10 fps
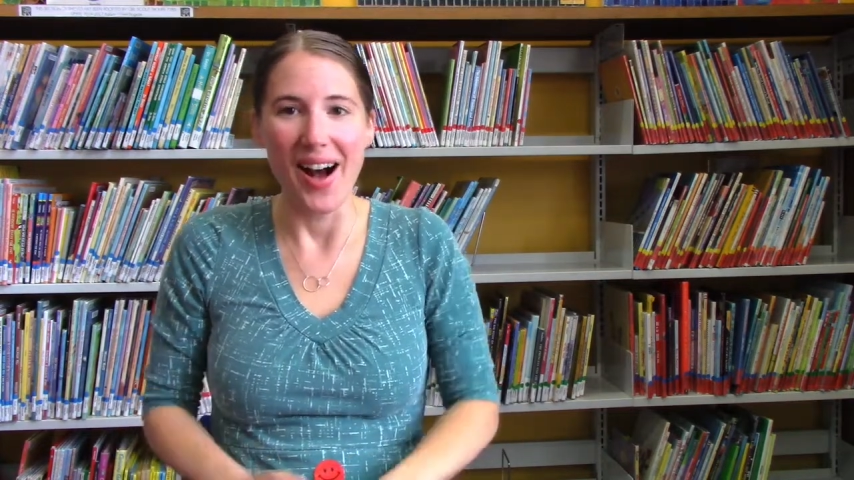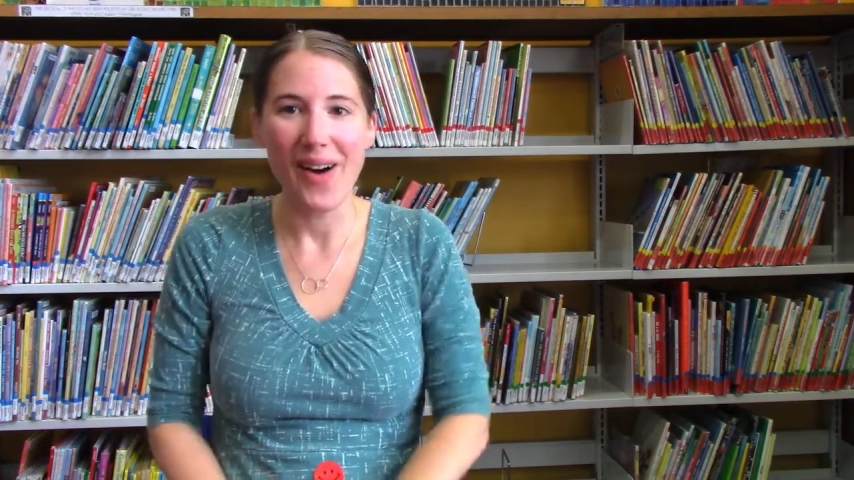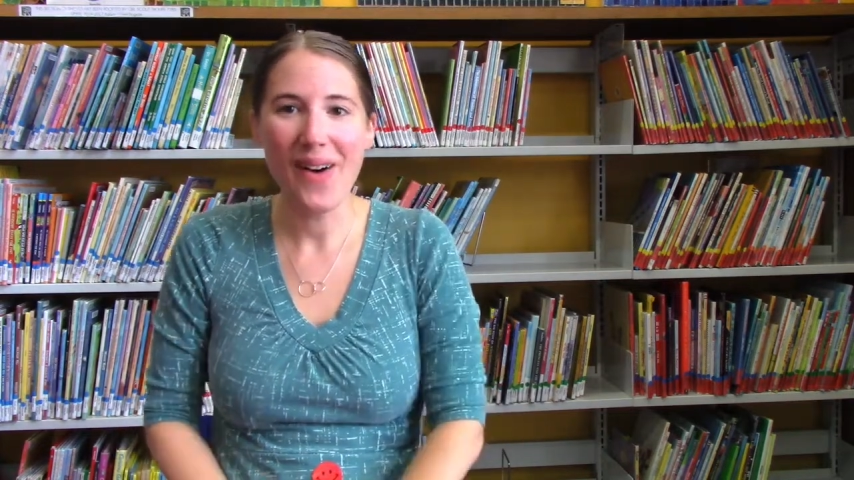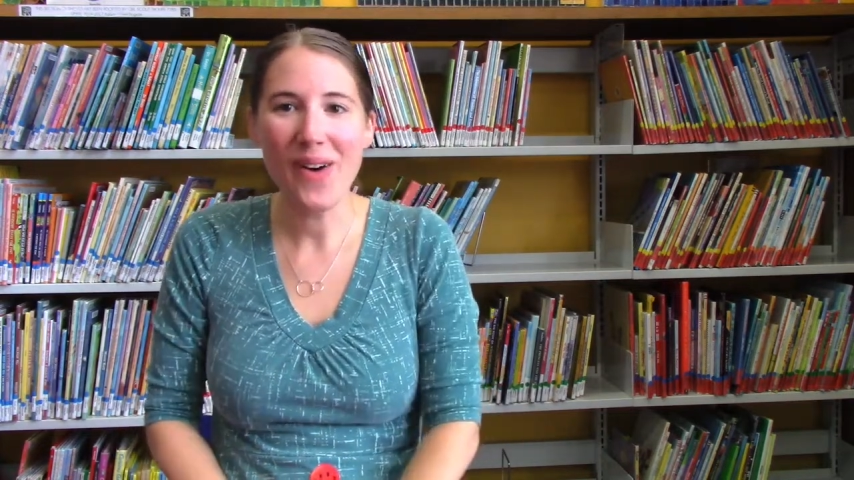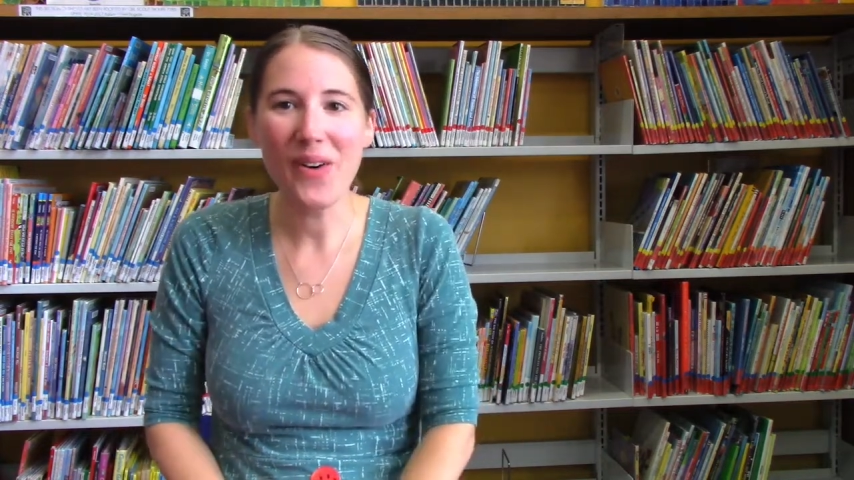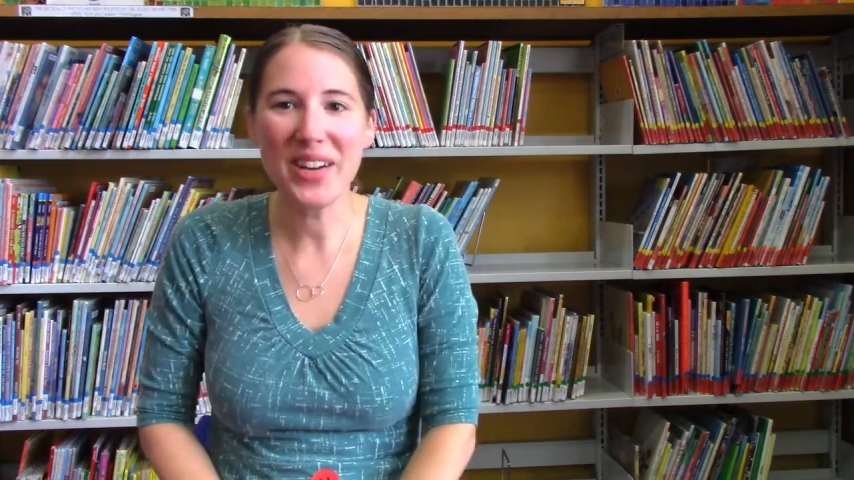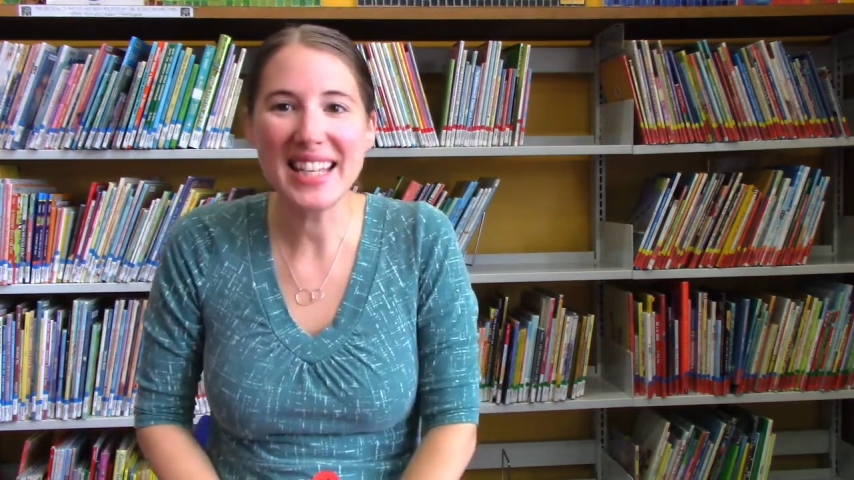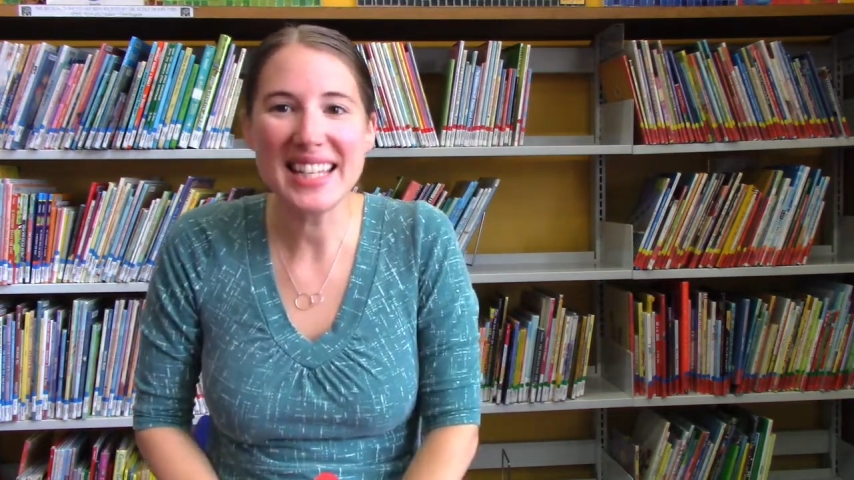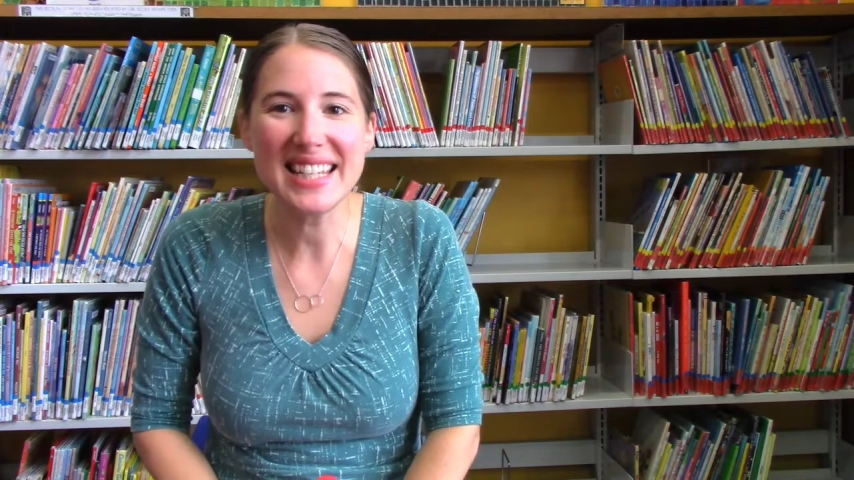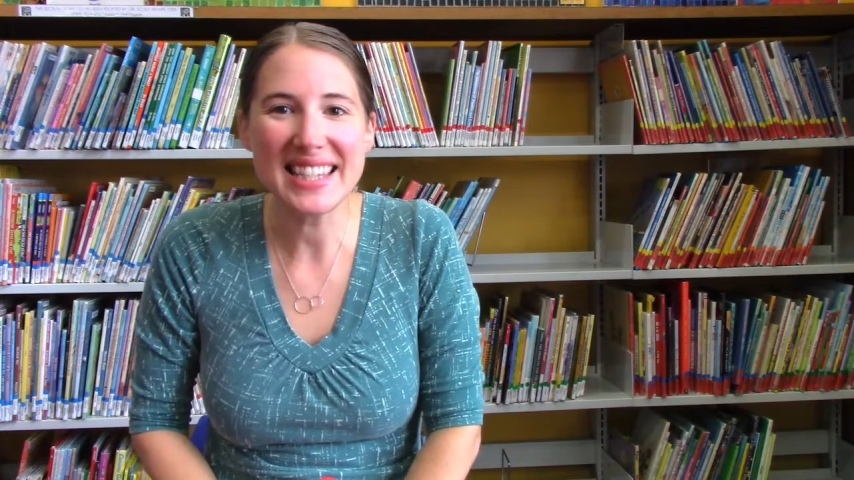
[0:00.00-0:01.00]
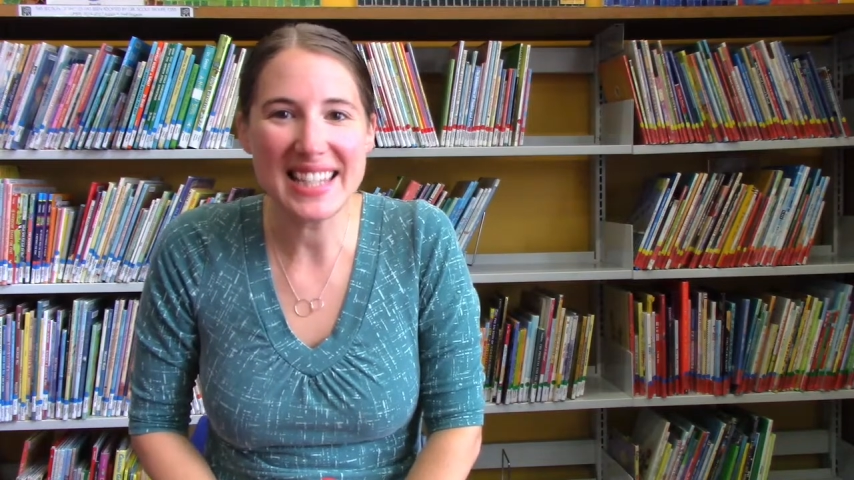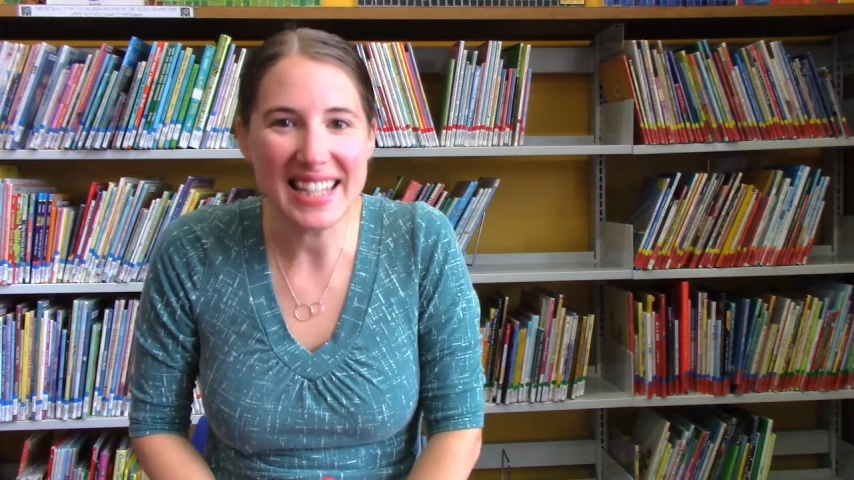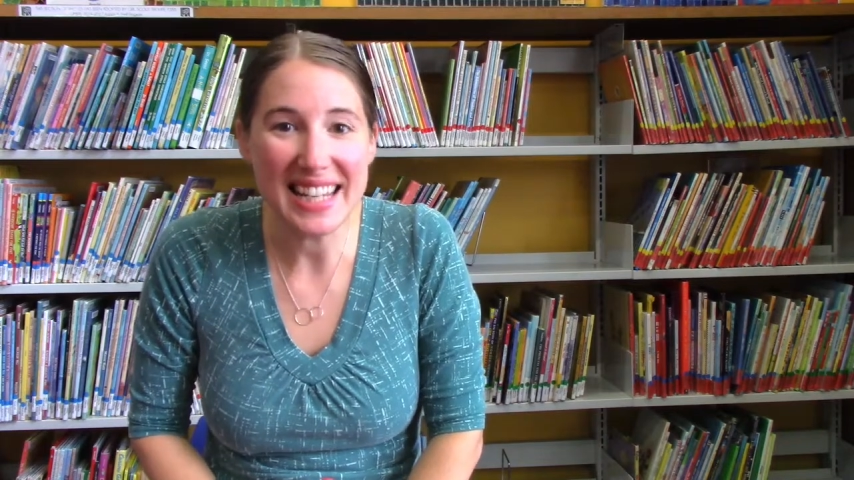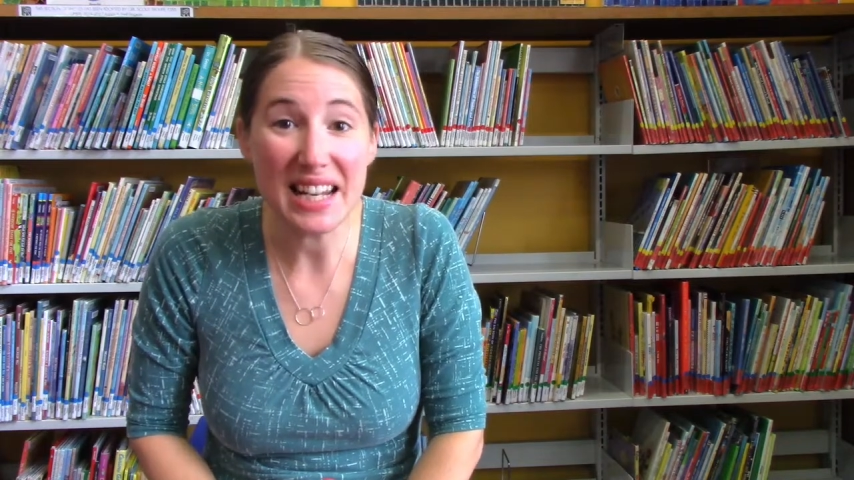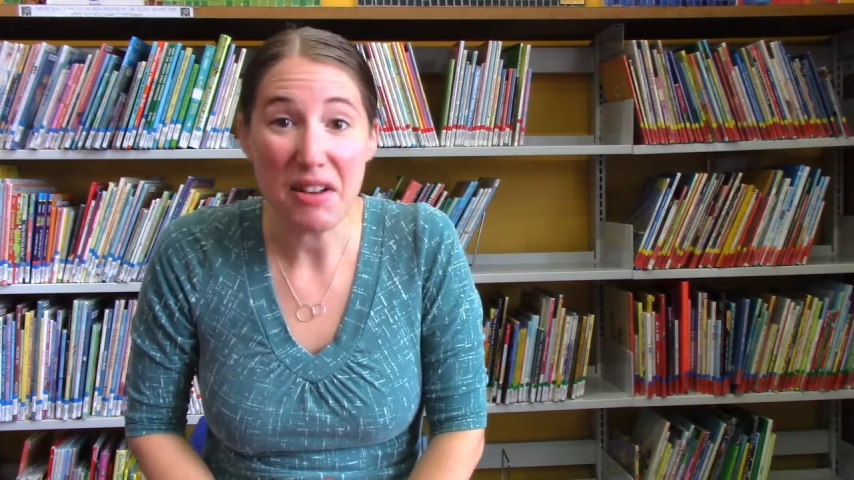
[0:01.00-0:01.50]
Oh, isn't
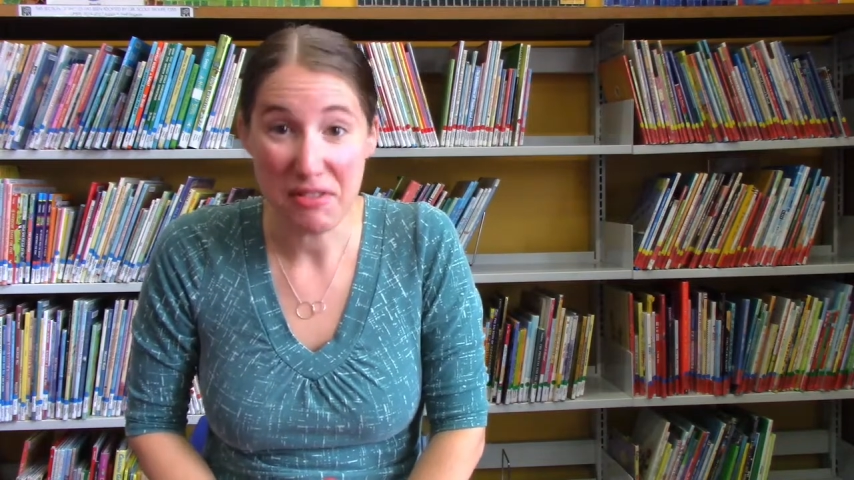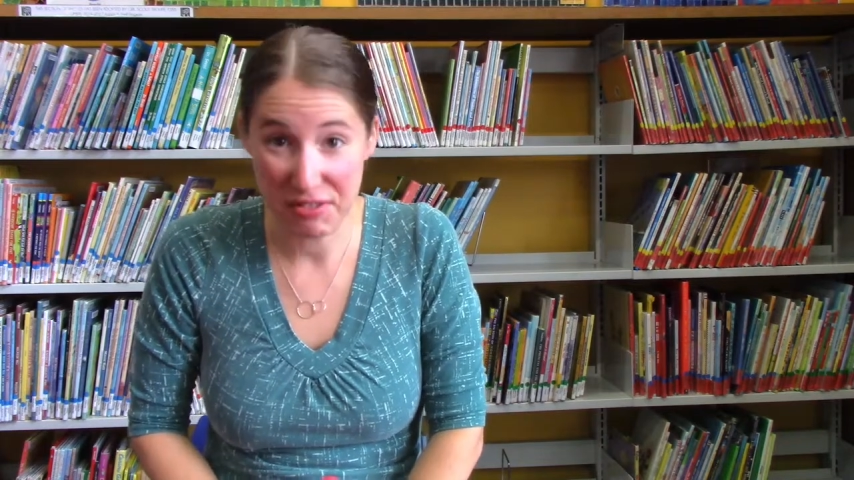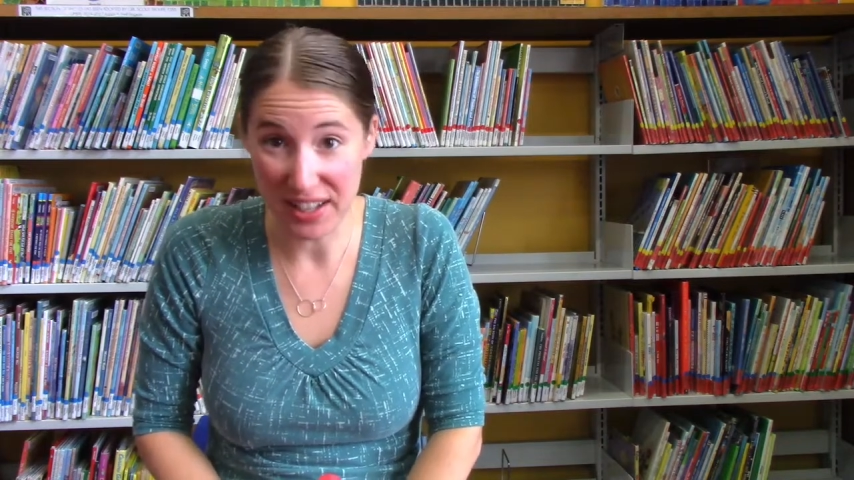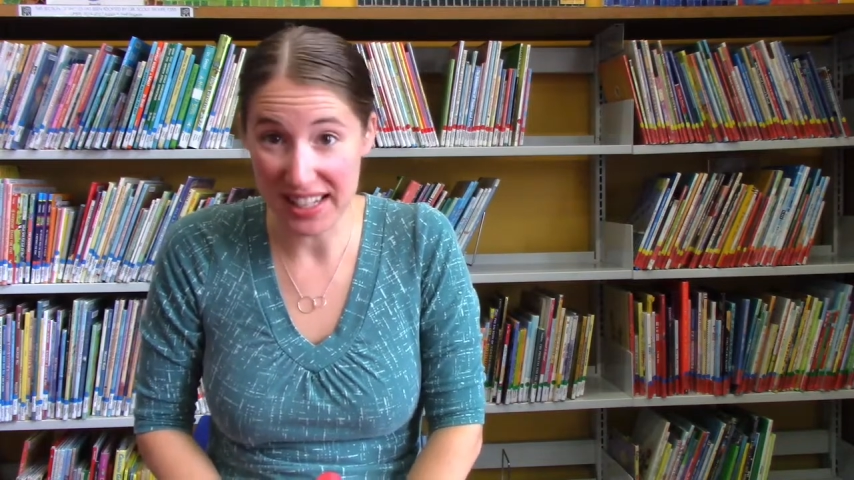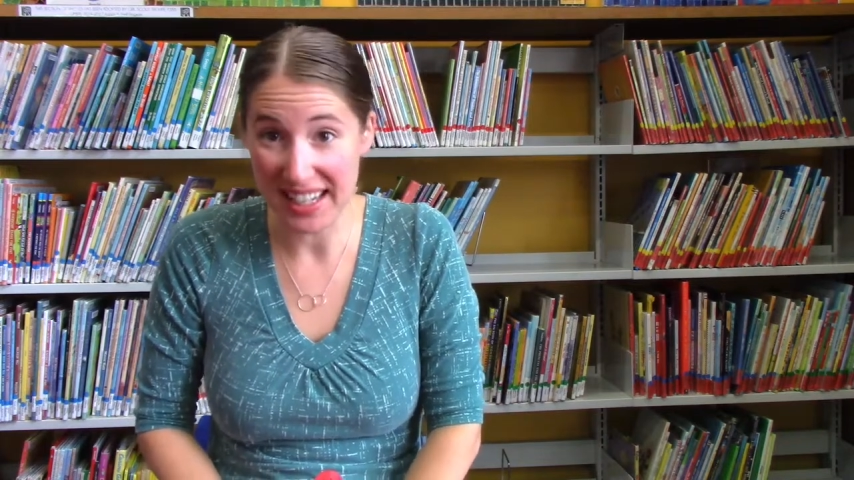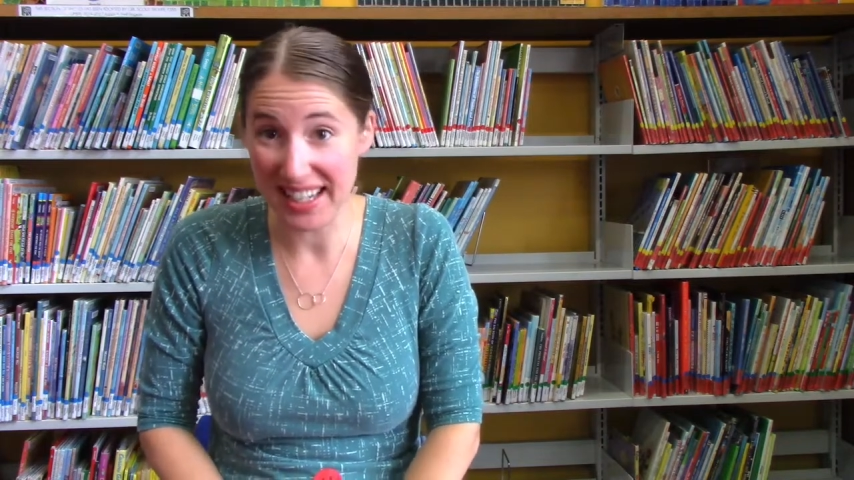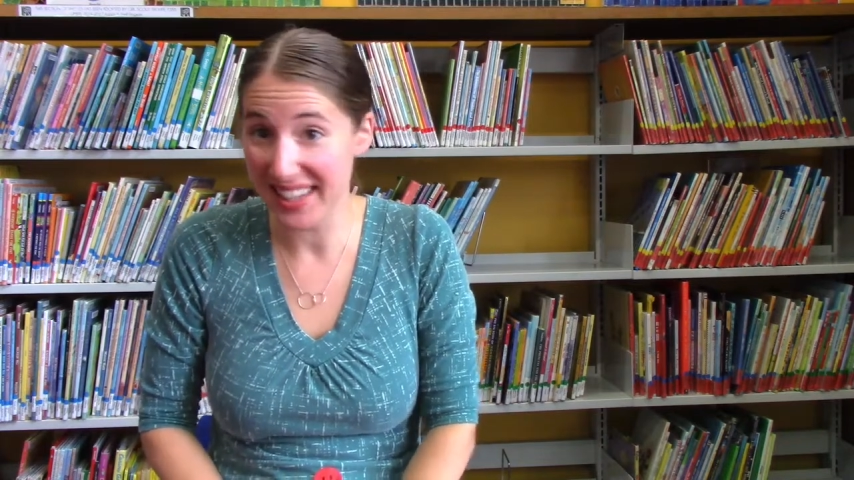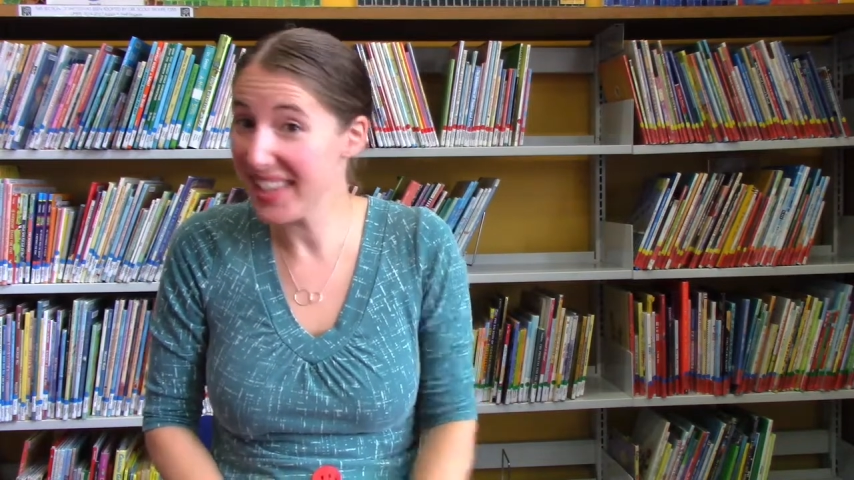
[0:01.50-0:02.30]
it funny?